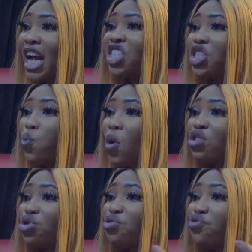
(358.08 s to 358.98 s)
and she
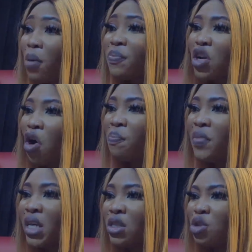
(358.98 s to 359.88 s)
wants to rub the
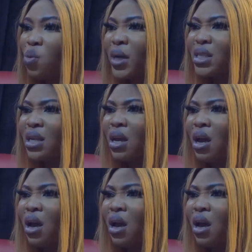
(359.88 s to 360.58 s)
company into it.